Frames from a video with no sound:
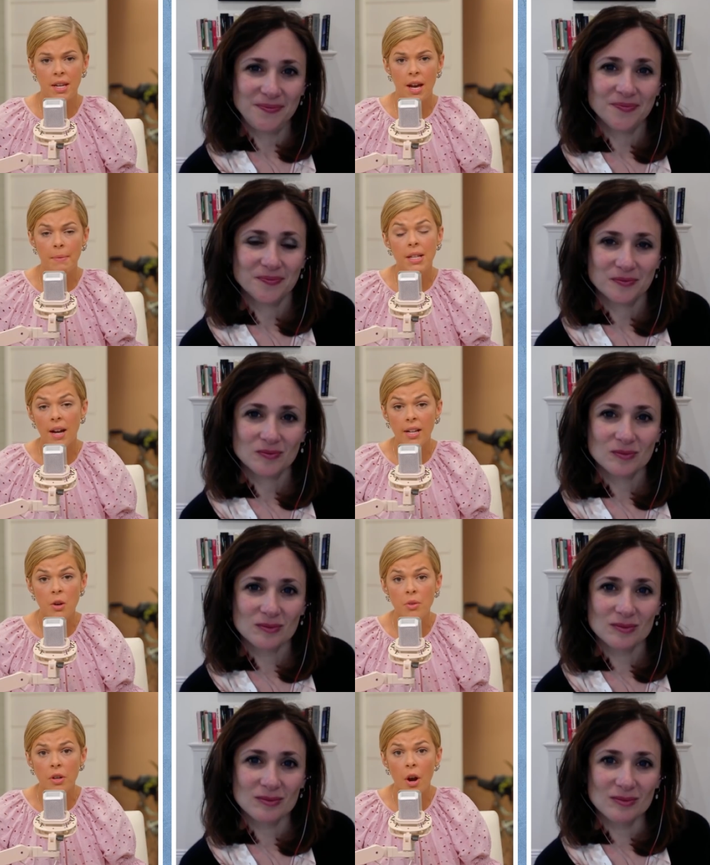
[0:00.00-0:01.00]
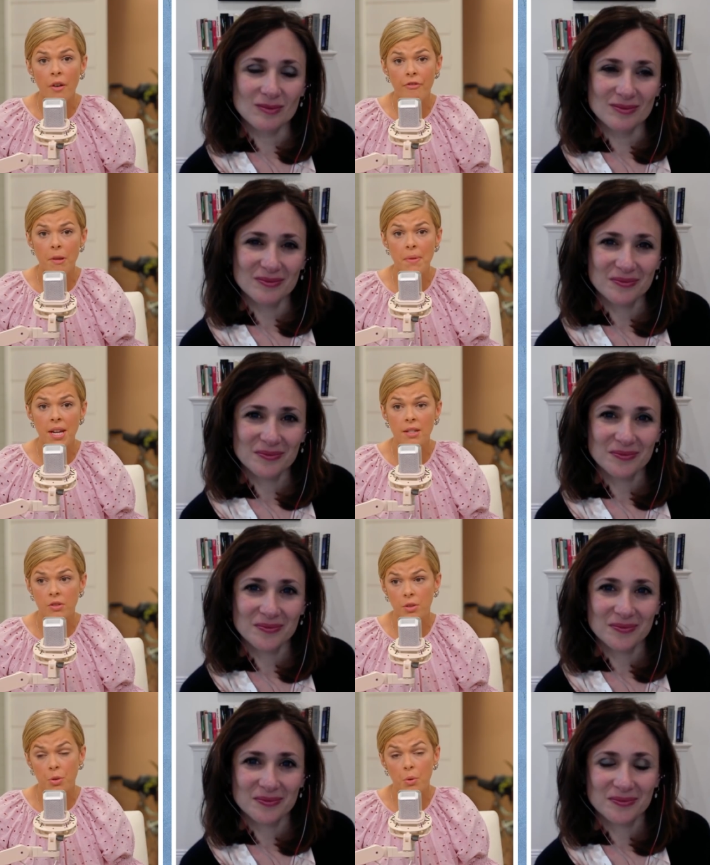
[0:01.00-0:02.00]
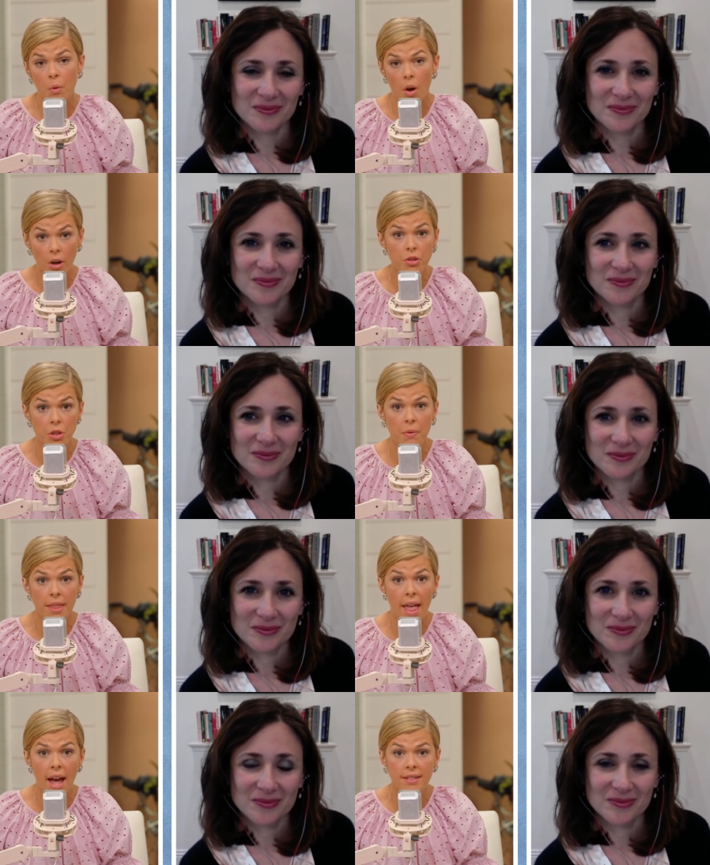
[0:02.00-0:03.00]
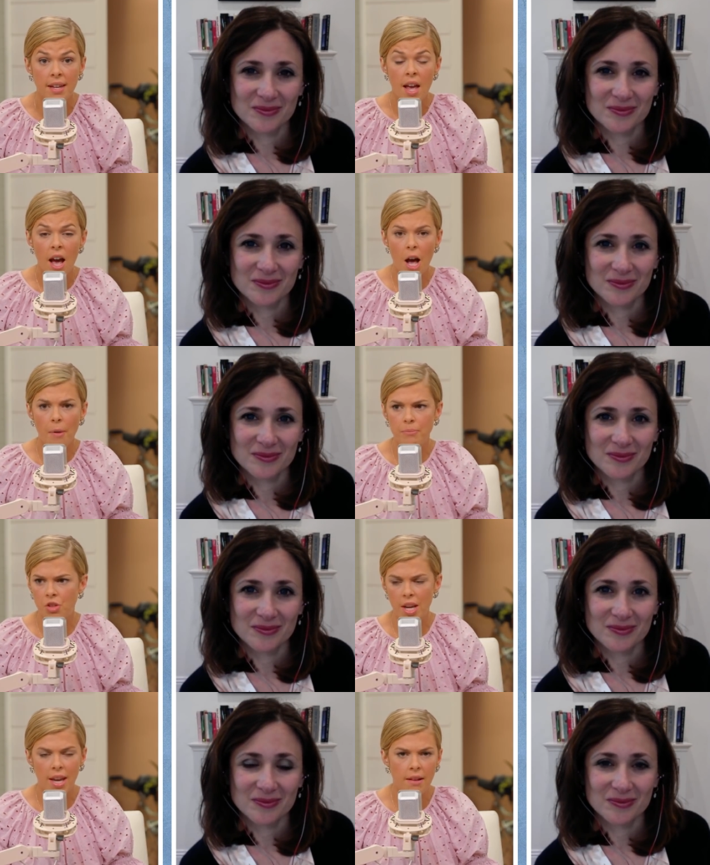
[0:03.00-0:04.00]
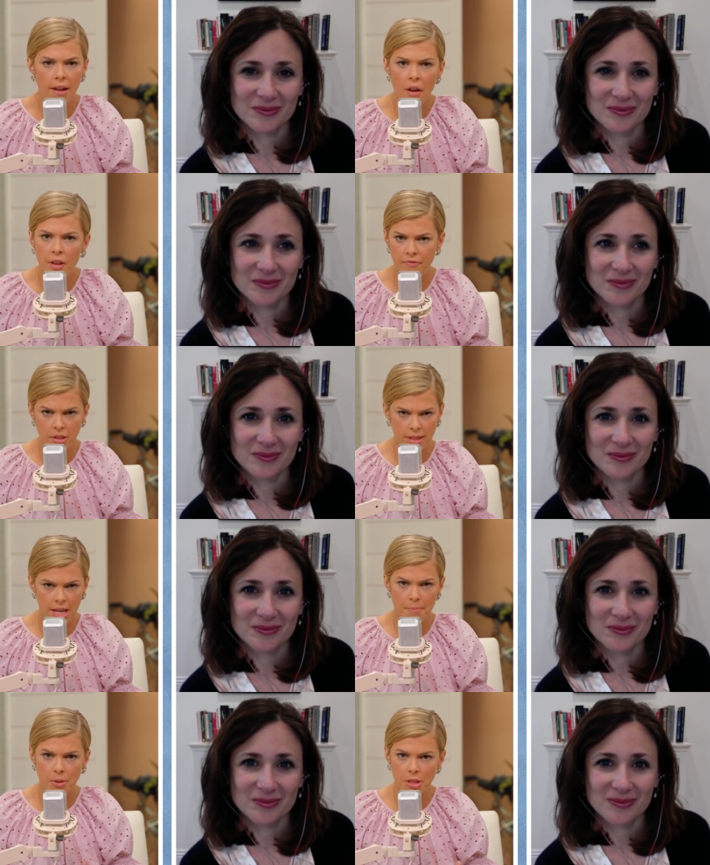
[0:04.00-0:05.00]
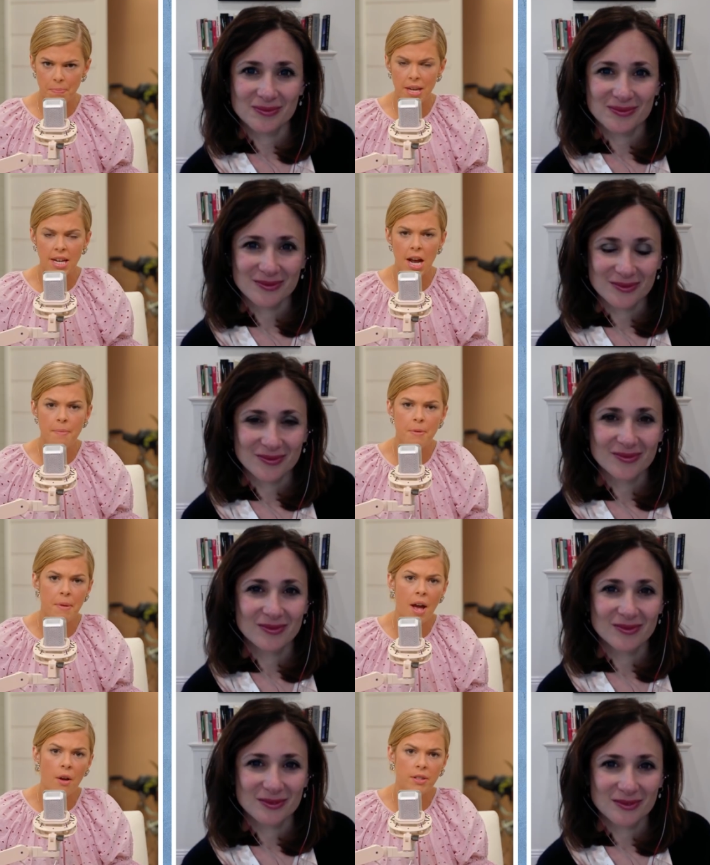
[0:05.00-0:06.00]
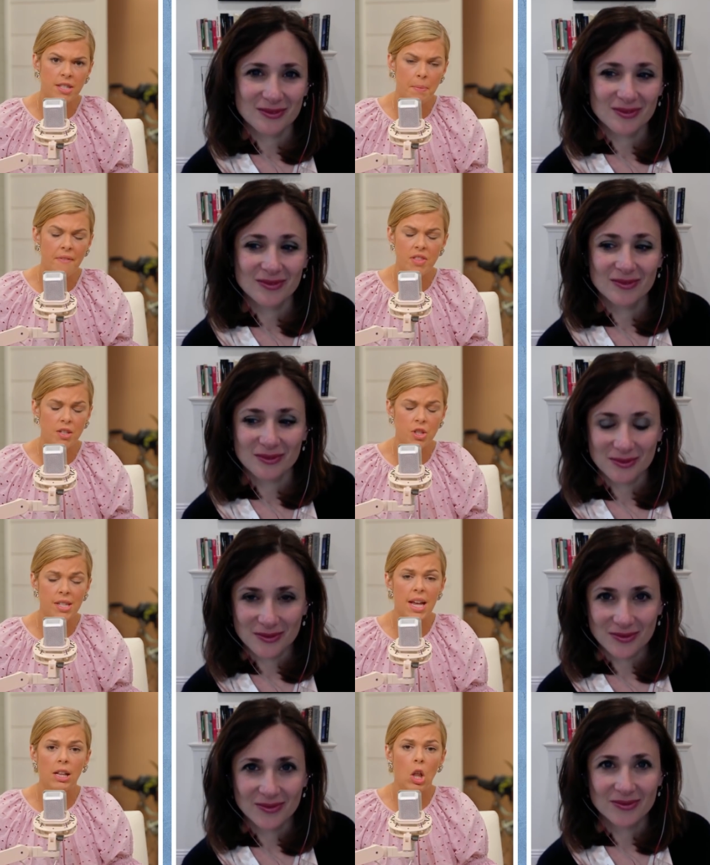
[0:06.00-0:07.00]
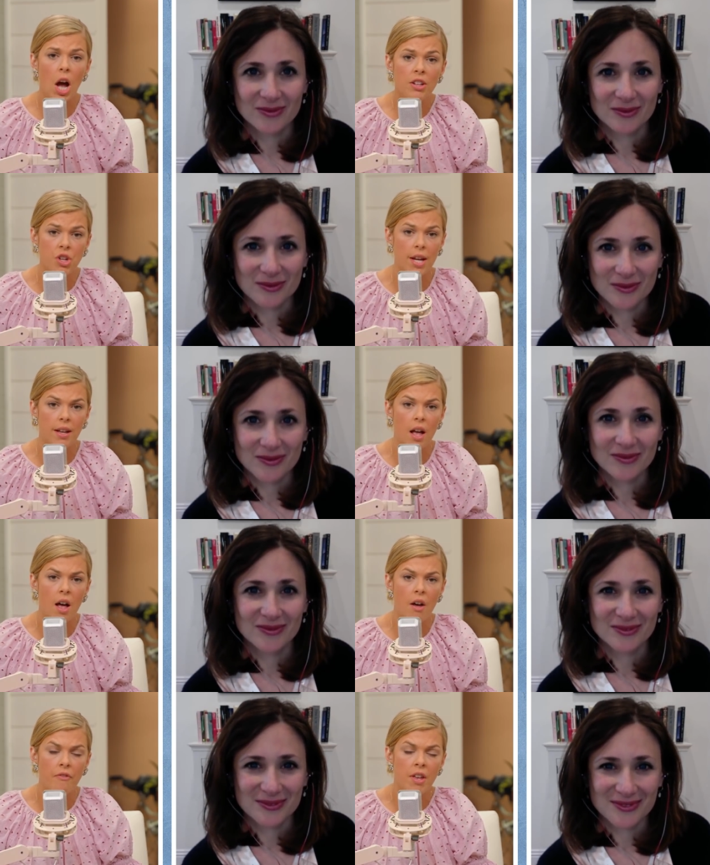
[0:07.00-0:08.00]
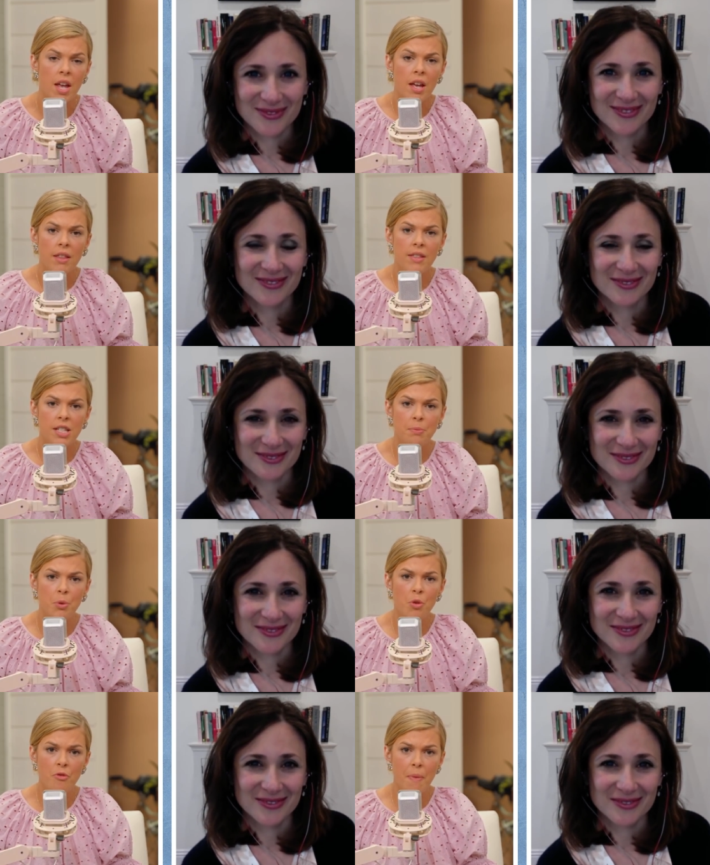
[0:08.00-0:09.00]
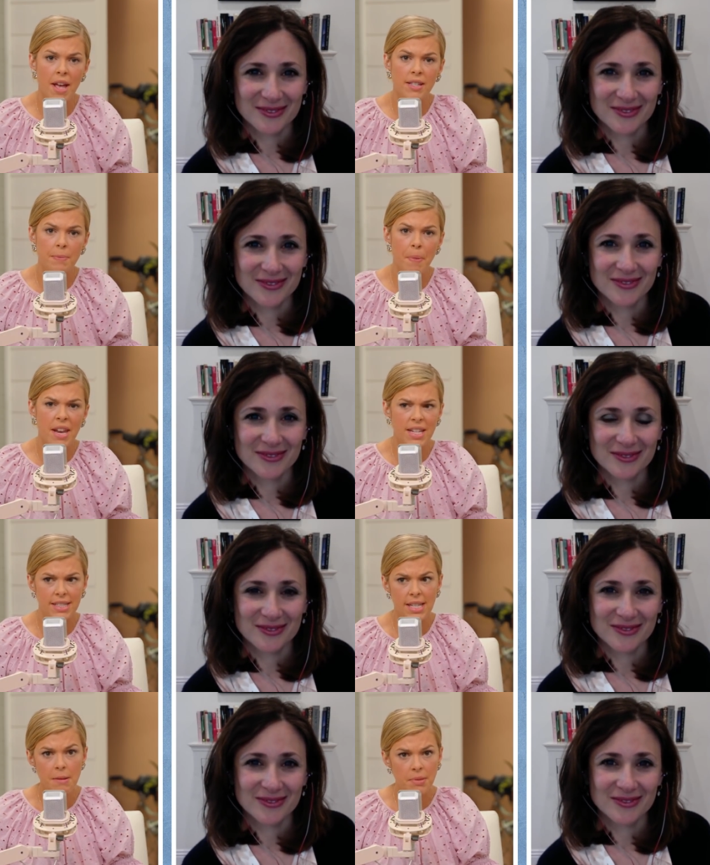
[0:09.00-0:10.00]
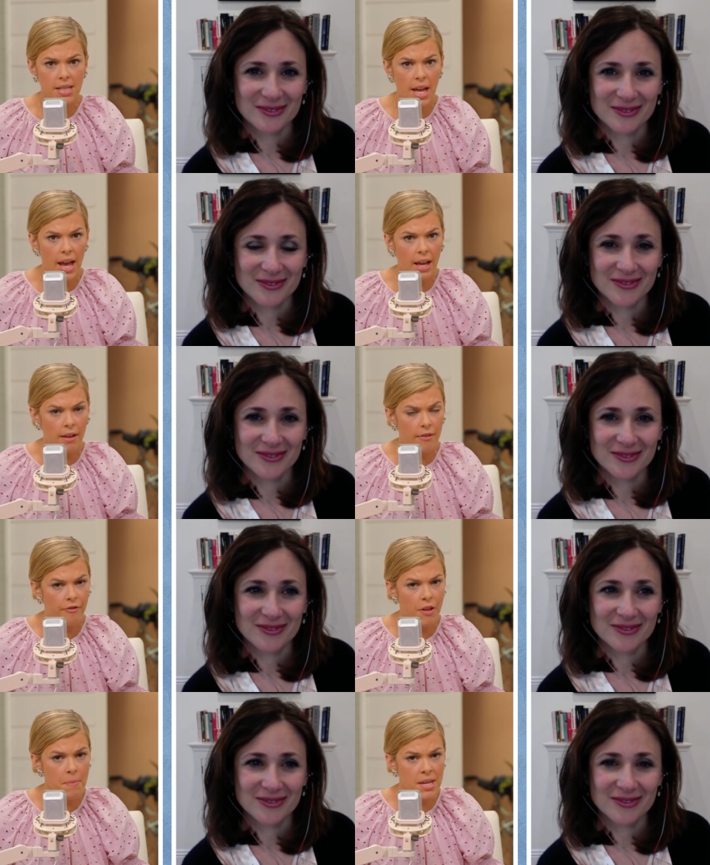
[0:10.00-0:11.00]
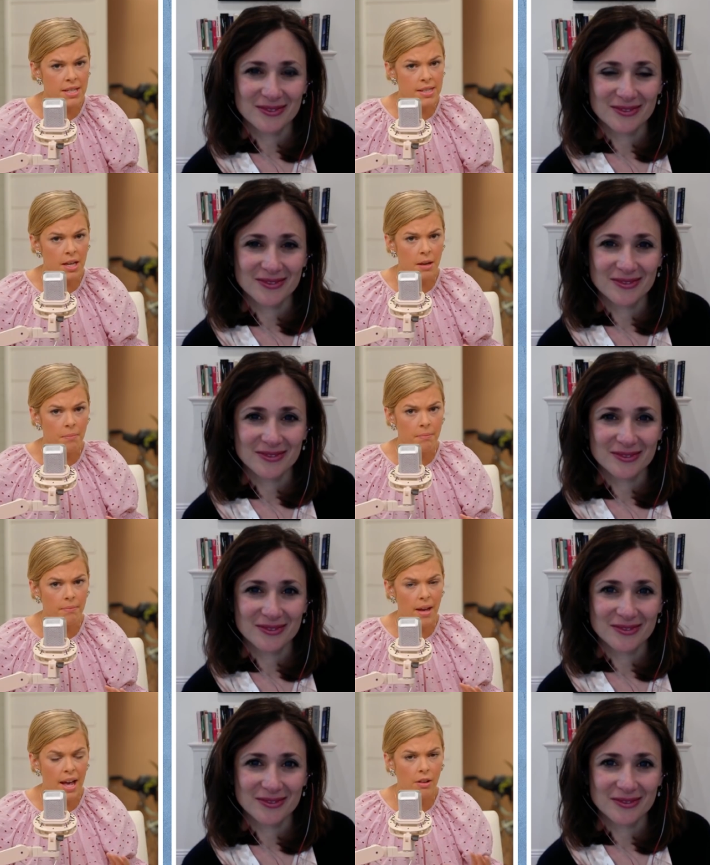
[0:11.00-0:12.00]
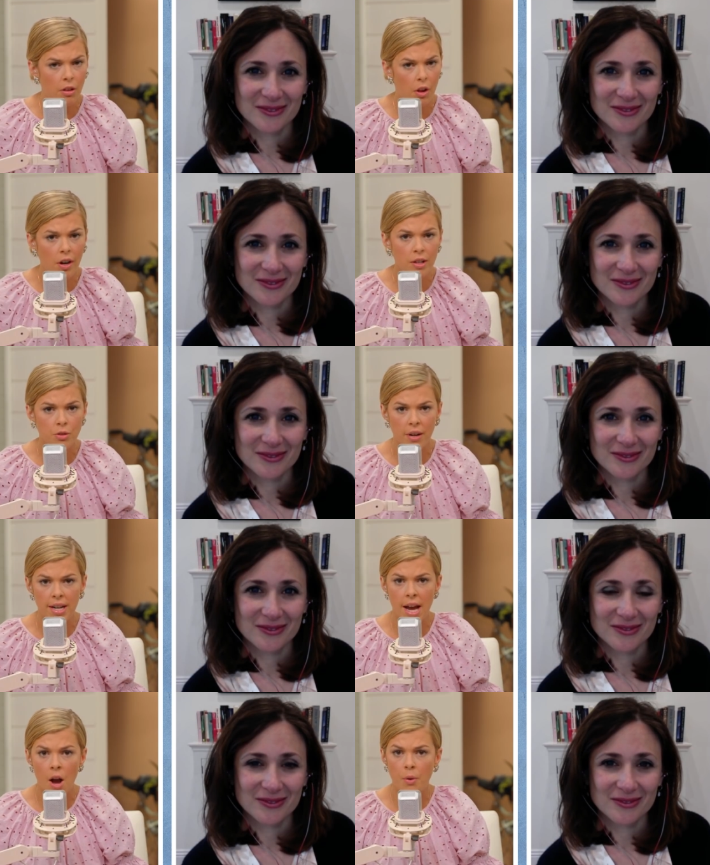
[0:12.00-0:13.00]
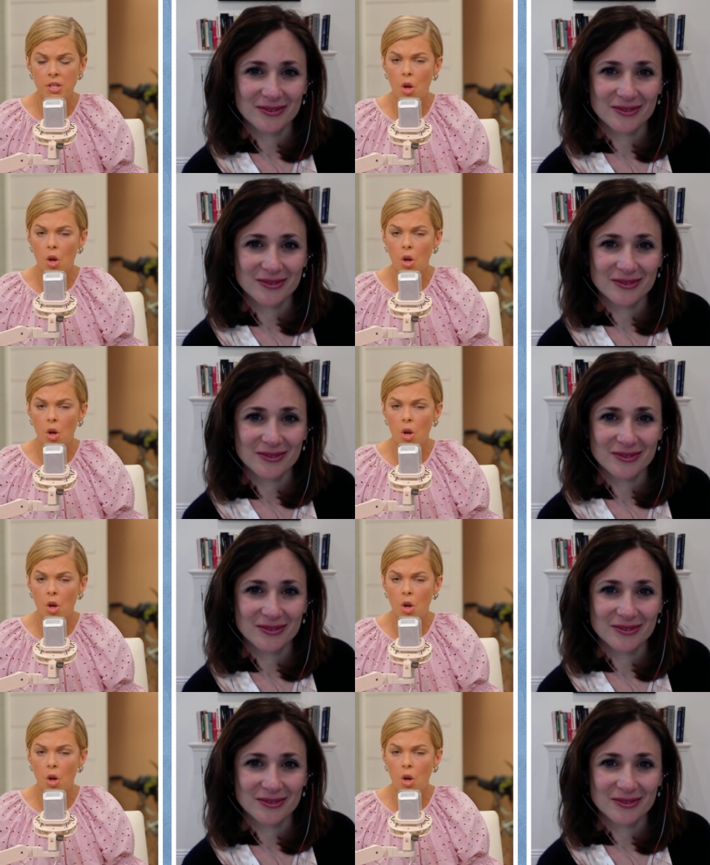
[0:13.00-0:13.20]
Speaker 1: I mean, I know there are feminists who are doing that. Um, J.K. Rowling, for example, speaking up about some of the just illogic of this movement. But it seems like feminism at large right now is